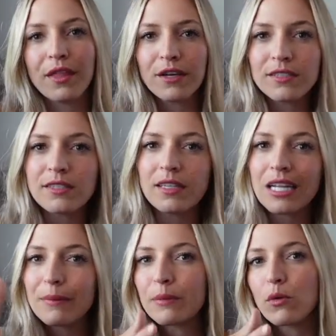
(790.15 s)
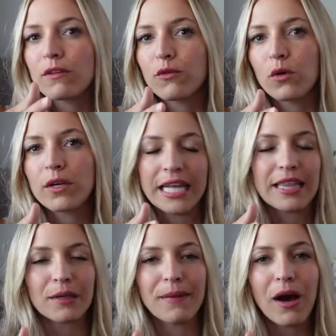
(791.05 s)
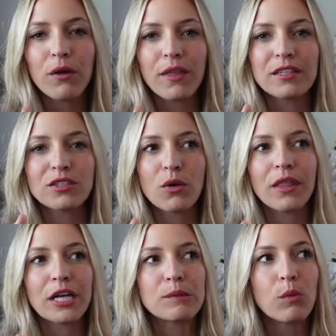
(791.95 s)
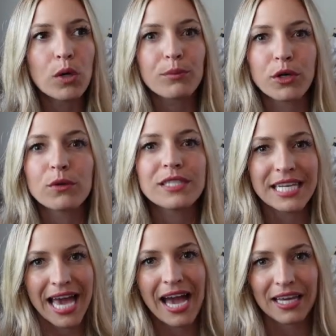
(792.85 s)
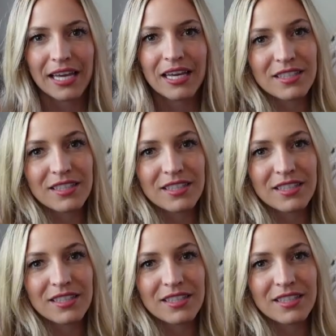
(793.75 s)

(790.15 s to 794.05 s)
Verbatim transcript: Theirs is a little bit more forward in their mouth and so they are more prone to gagging.